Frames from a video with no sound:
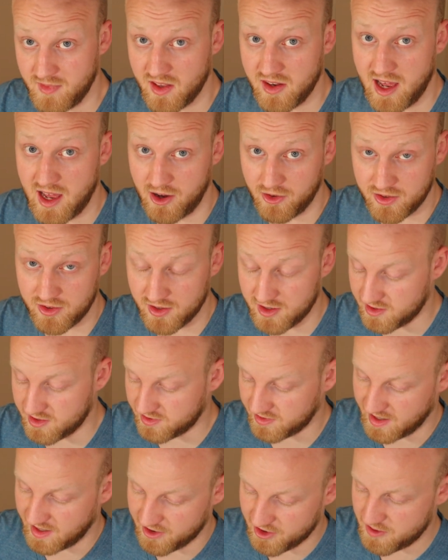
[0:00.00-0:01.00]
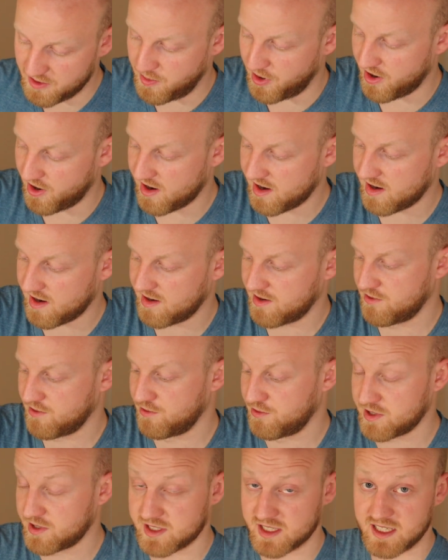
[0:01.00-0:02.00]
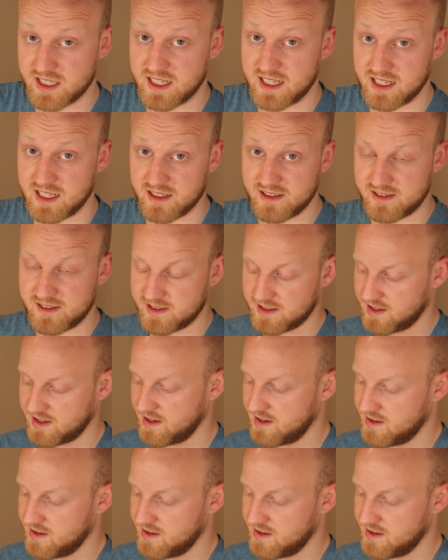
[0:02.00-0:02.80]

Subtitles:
now to the scary part, which is